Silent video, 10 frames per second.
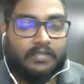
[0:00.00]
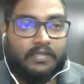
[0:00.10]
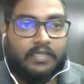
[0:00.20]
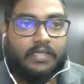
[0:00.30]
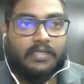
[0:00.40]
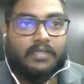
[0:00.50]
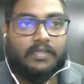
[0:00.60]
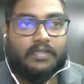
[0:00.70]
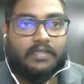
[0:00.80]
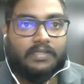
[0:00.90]
Uh,
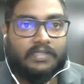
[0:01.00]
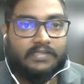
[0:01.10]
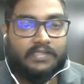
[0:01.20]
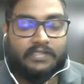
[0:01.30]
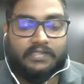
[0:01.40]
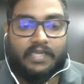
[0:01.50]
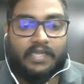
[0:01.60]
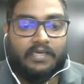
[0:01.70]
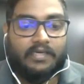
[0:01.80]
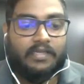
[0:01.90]
research
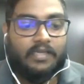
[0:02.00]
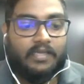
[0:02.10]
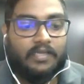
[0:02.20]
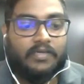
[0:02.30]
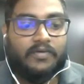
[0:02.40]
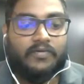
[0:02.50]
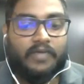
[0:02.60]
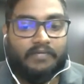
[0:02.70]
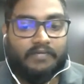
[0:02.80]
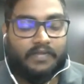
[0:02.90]
and do
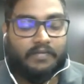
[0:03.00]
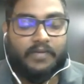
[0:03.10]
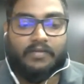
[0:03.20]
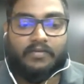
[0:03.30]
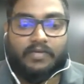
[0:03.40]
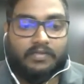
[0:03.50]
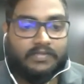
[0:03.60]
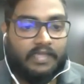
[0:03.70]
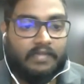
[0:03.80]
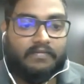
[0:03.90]
everything by
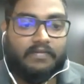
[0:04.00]
yourself.